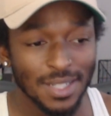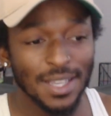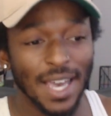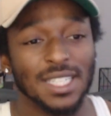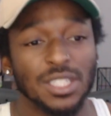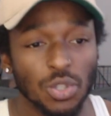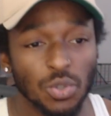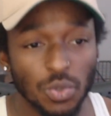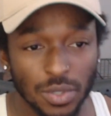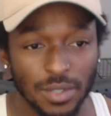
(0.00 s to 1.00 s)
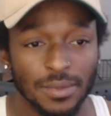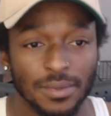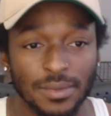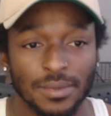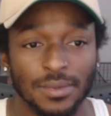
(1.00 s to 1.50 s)
exude.
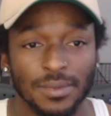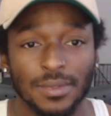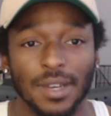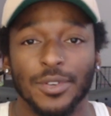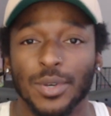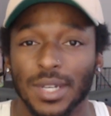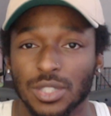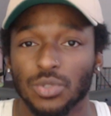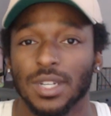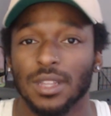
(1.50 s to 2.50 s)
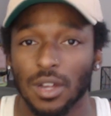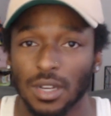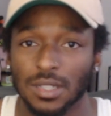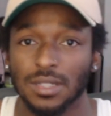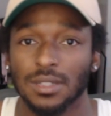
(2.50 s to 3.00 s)
If you exude in
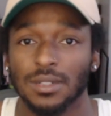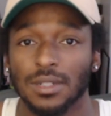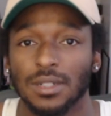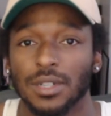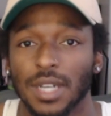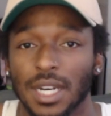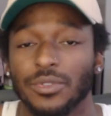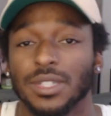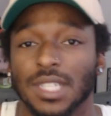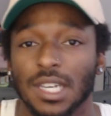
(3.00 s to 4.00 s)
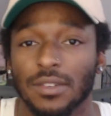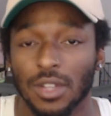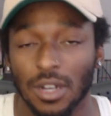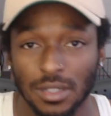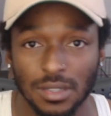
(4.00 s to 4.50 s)
loss, you're going to receive
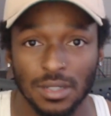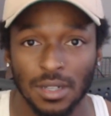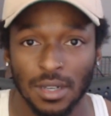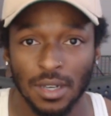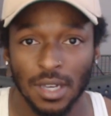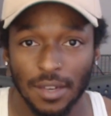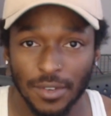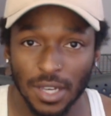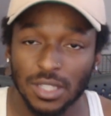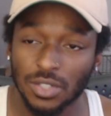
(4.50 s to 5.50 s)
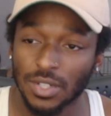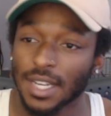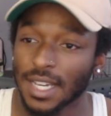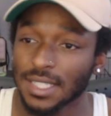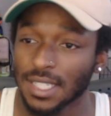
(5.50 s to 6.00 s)
loss. If you exude in
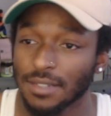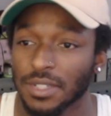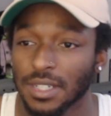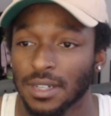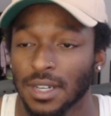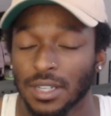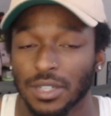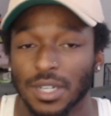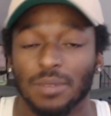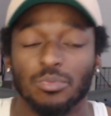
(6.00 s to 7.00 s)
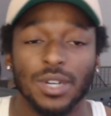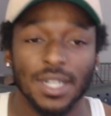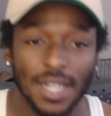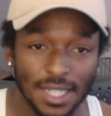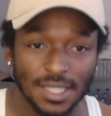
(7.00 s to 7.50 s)
negativity, you're going to
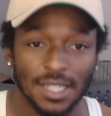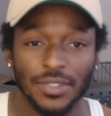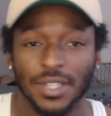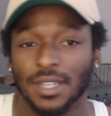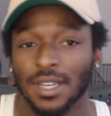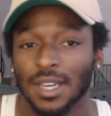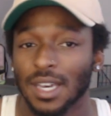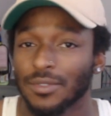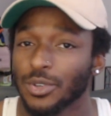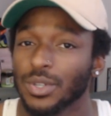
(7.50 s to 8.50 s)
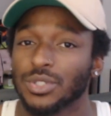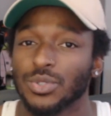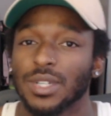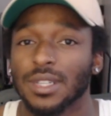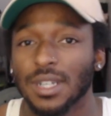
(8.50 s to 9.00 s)
bring negativity. If you
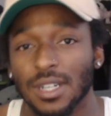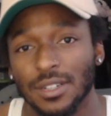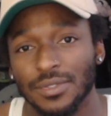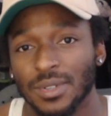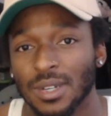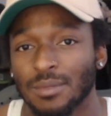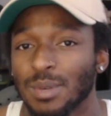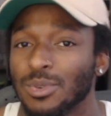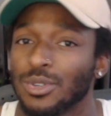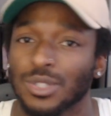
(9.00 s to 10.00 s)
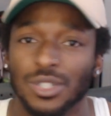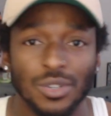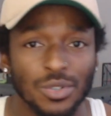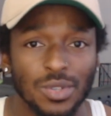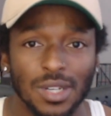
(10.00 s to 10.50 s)
exude in love, people going to show
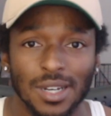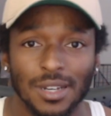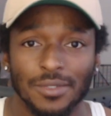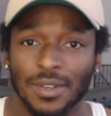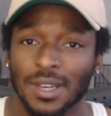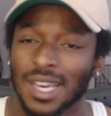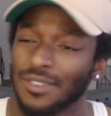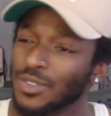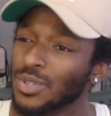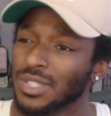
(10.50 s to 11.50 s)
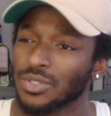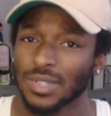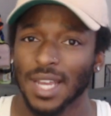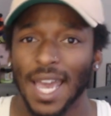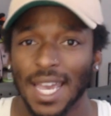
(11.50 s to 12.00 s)
you love. If you exude
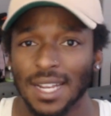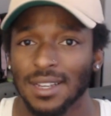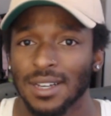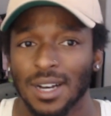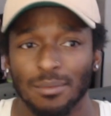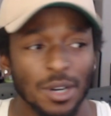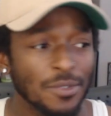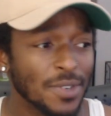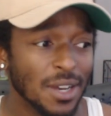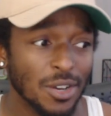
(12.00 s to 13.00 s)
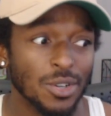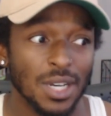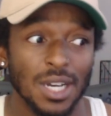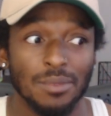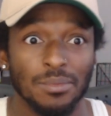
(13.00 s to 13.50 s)
in hate, a motherfucker going
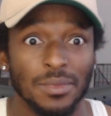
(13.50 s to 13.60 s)
to come